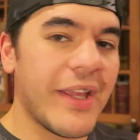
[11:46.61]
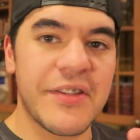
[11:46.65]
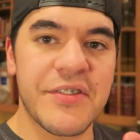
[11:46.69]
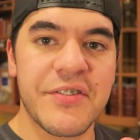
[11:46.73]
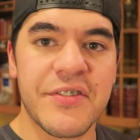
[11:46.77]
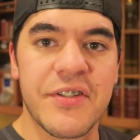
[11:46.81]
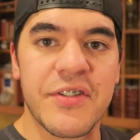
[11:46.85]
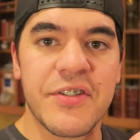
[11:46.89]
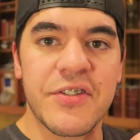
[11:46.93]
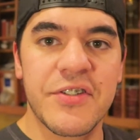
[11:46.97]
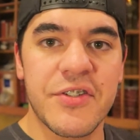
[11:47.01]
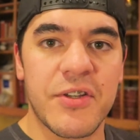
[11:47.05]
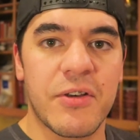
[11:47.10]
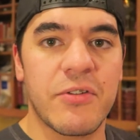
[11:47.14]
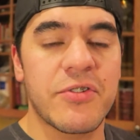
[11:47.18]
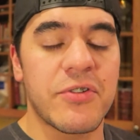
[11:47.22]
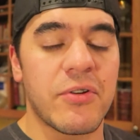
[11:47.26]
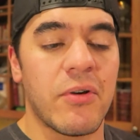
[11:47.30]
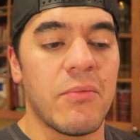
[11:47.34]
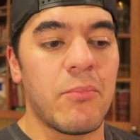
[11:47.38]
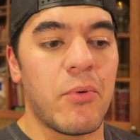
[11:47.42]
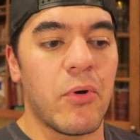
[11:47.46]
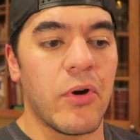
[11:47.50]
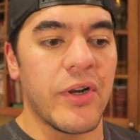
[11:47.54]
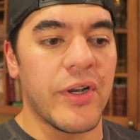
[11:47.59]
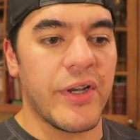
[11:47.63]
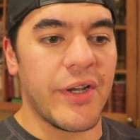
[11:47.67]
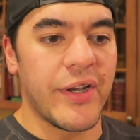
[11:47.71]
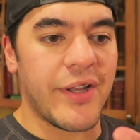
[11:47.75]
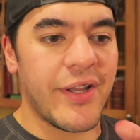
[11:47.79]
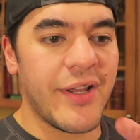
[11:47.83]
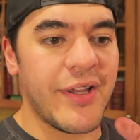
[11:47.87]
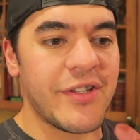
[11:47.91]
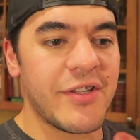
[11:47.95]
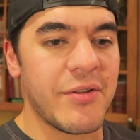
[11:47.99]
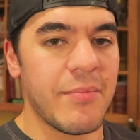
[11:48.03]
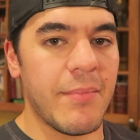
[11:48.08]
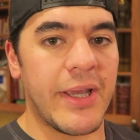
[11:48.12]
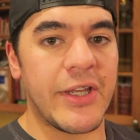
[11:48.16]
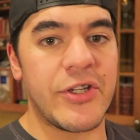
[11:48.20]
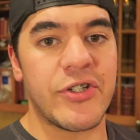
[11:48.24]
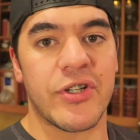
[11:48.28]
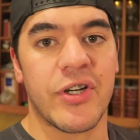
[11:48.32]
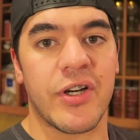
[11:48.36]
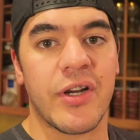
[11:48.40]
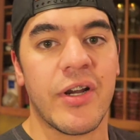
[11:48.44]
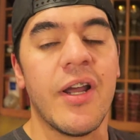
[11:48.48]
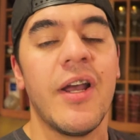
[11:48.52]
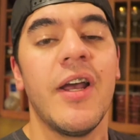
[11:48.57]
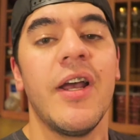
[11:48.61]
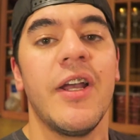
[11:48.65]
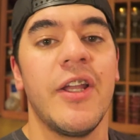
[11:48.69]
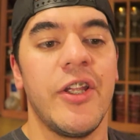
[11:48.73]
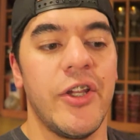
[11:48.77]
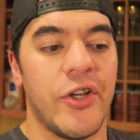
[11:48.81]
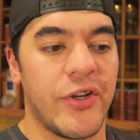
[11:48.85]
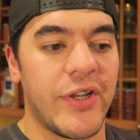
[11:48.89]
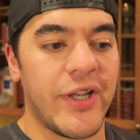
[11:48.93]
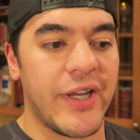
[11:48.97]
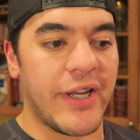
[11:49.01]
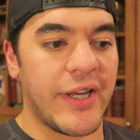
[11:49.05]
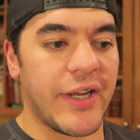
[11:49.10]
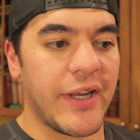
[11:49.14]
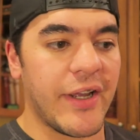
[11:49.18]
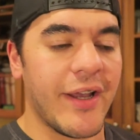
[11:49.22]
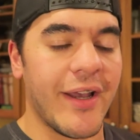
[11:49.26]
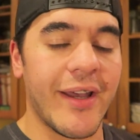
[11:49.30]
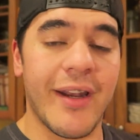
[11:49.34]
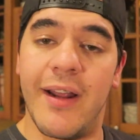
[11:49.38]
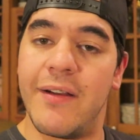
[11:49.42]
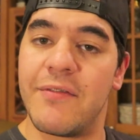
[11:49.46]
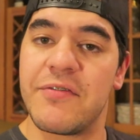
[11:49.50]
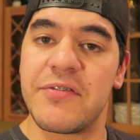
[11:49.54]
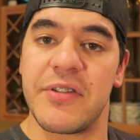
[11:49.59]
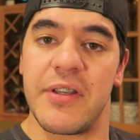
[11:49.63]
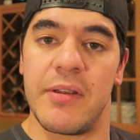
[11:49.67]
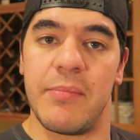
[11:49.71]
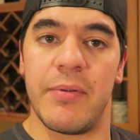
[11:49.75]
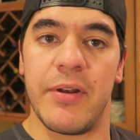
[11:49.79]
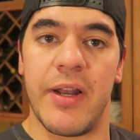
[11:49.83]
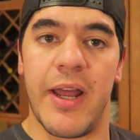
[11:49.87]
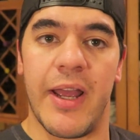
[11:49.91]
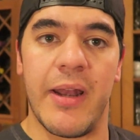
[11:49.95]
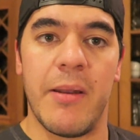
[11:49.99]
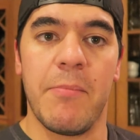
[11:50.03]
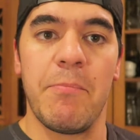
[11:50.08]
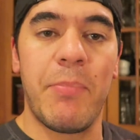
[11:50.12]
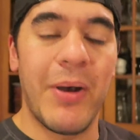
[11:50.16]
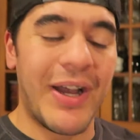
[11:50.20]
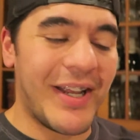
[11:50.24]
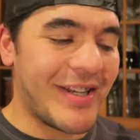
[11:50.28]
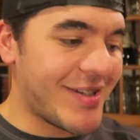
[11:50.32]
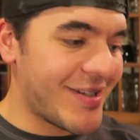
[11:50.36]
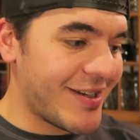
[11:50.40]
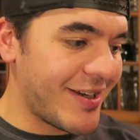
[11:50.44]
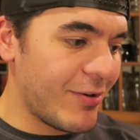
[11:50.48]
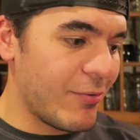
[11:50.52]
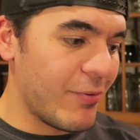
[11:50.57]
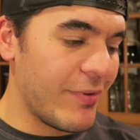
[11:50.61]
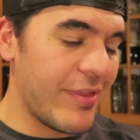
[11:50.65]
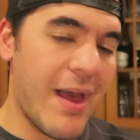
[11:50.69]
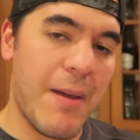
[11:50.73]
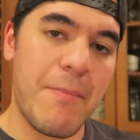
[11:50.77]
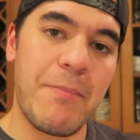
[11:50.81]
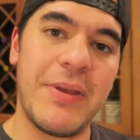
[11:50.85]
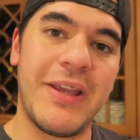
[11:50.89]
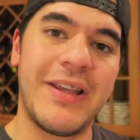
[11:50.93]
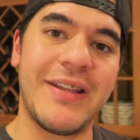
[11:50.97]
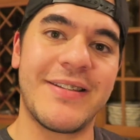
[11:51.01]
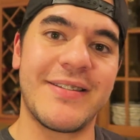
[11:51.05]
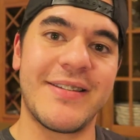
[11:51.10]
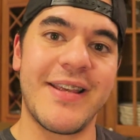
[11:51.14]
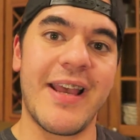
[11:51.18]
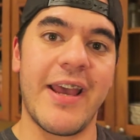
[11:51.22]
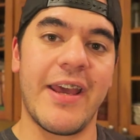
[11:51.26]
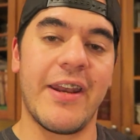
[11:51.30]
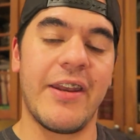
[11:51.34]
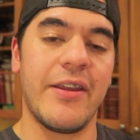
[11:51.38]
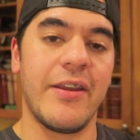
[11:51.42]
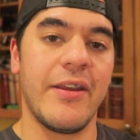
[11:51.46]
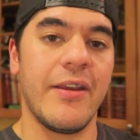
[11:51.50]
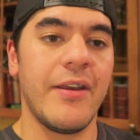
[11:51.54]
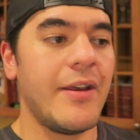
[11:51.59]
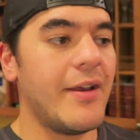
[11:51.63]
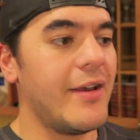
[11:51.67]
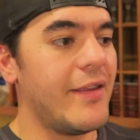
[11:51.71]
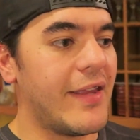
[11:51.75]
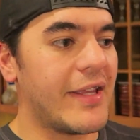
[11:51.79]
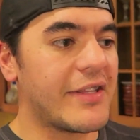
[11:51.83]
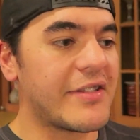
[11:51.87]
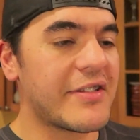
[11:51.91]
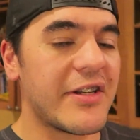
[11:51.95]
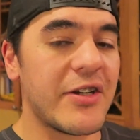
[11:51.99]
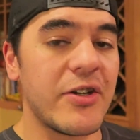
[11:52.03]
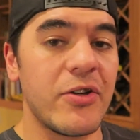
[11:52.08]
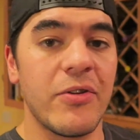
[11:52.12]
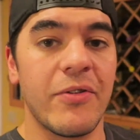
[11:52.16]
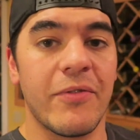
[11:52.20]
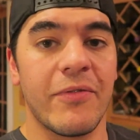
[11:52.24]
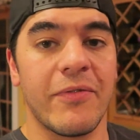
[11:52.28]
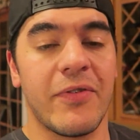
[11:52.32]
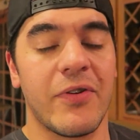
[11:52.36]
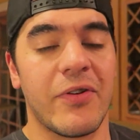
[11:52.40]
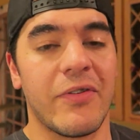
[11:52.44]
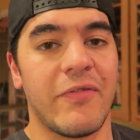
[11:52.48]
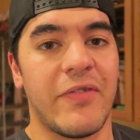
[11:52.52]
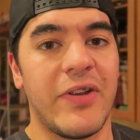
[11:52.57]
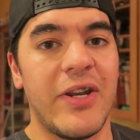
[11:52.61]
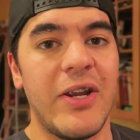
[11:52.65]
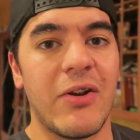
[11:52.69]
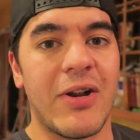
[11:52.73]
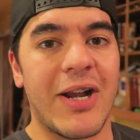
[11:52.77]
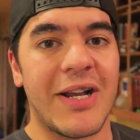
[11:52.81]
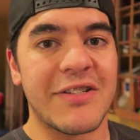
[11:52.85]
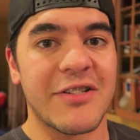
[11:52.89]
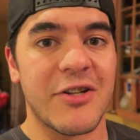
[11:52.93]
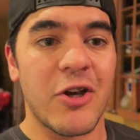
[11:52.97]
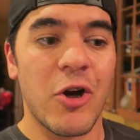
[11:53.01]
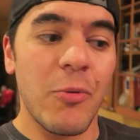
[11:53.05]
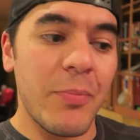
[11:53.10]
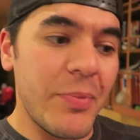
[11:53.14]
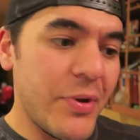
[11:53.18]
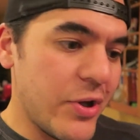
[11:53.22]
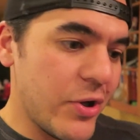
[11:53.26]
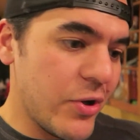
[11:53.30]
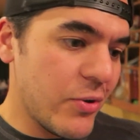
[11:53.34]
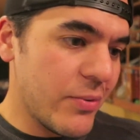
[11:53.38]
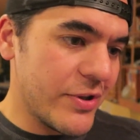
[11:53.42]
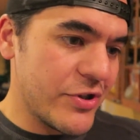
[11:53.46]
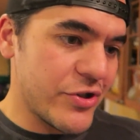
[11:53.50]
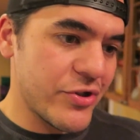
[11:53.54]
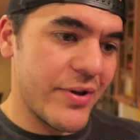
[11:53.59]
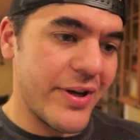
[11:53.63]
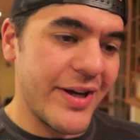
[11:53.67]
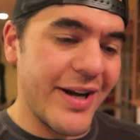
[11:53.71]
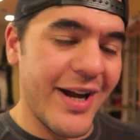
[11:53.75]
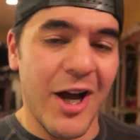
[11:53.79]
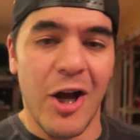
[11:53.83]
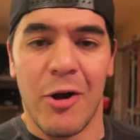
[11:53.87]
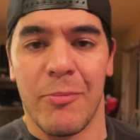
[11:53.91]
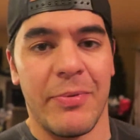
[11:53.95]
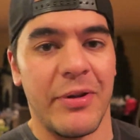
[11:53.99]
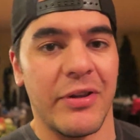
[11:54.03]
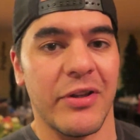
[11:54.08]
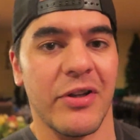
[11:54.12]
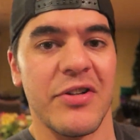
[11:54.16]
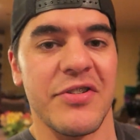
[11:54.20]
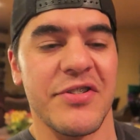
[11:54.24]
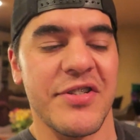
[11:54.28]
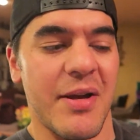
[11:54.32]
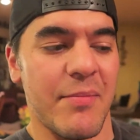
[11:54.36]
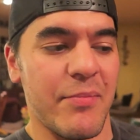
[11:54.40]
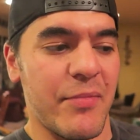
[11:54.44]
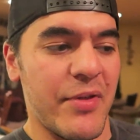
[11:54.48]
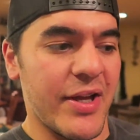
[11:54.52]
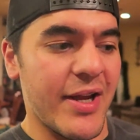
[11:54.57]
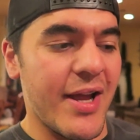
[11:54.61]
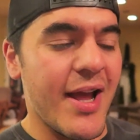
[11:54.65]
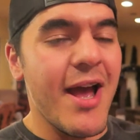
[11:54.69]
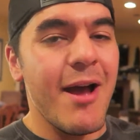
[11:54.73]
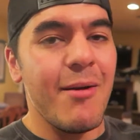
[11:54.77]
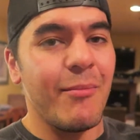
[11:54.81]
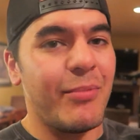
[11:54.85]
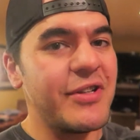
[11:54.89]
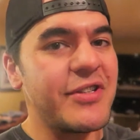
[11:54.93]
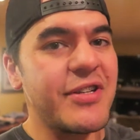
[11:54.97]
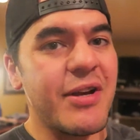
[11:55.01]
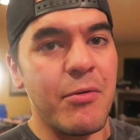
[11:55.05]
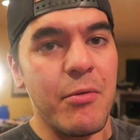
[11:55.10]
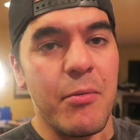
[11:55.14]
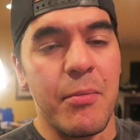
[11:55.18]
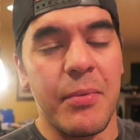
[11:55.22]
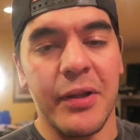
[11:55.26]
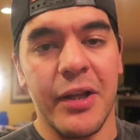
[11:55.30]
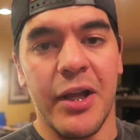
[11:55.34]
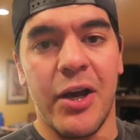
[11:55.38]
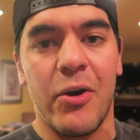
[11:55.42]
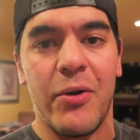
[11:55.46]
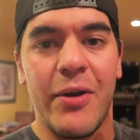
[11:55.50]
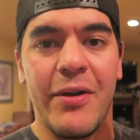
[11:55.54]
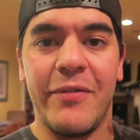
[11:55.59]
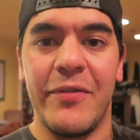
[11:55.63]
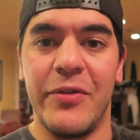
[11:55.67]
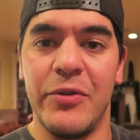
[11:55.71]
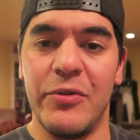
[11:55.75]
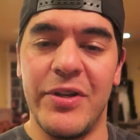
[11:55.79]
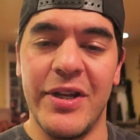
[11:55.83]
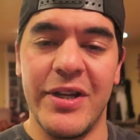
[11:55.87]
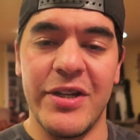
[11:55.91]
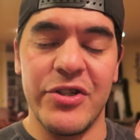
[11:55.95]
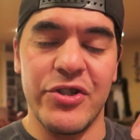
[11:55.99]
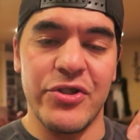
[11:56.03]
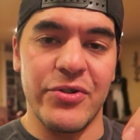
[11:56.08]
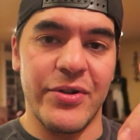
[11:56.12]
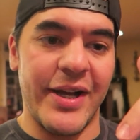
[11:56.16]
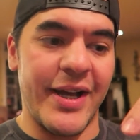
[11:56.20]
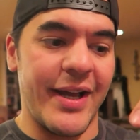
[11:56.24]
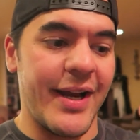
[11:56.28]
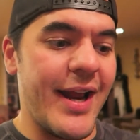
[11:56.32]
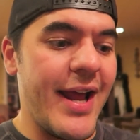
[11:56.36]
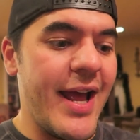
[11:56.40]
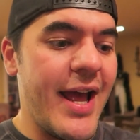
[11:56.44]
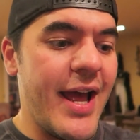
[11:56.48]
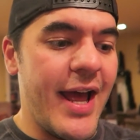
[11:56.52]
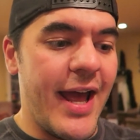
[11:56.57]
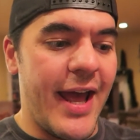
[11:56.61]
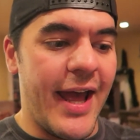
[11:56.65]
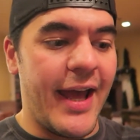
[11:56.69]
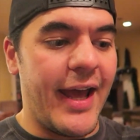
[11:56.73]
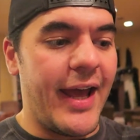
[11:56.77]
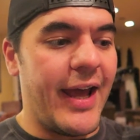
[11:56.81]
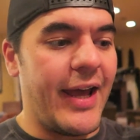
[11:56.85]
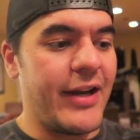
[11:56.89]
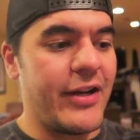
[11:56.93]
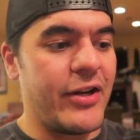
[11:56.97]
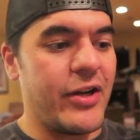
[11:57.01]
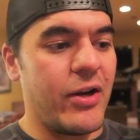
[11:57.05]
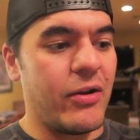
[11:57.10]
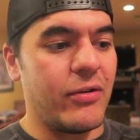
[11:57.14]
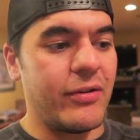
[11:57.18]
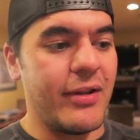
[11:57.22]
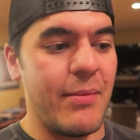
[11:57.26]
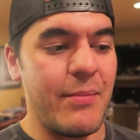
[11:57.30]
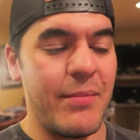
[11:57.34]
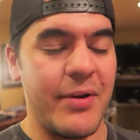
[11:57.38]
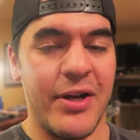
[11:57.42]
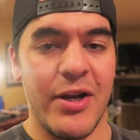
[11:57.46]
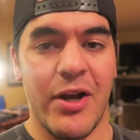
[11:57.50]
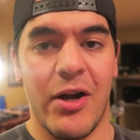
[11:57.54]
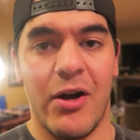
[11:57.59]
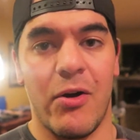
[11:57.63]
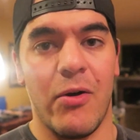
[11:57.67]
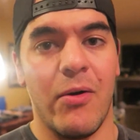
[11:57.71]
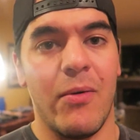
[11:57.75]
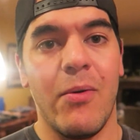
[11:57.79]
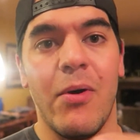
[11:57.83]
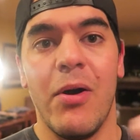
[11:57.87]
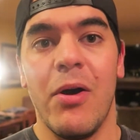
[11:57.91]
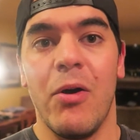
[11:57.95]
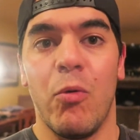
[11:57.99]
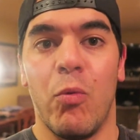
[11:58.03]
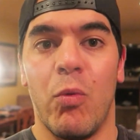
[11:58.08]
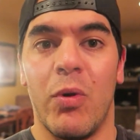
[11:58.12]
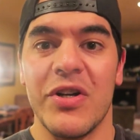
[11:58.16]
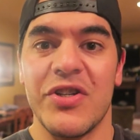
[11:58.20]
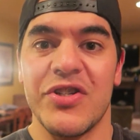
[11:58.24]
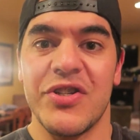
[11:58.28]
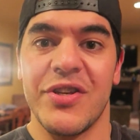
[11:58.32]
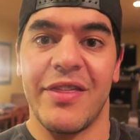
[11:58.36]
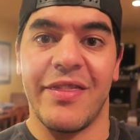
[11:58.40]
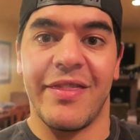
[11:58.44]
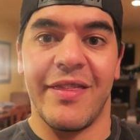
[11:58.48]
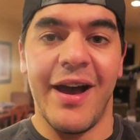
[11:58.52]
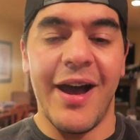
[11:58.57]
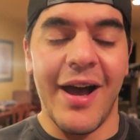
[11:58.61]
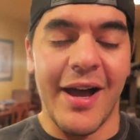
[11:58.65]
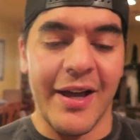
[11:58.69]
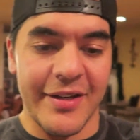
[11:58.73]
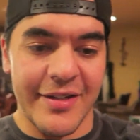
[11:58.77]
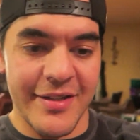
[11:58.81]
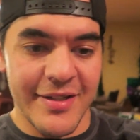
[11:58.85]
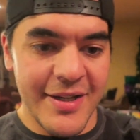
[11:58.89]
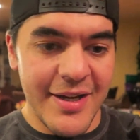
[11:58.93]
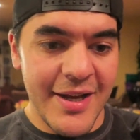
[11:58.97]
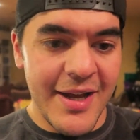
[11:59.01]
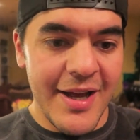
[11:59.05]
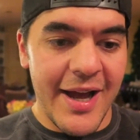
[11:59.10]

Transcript: It's so important to make sure you're getting enough sleep at night. But with that being said, that's gonna do it for the video, guys. I hope you enjoyed it, I hope you learned something. Please comment below if you did enjoy it, and you know, let me know what you thought.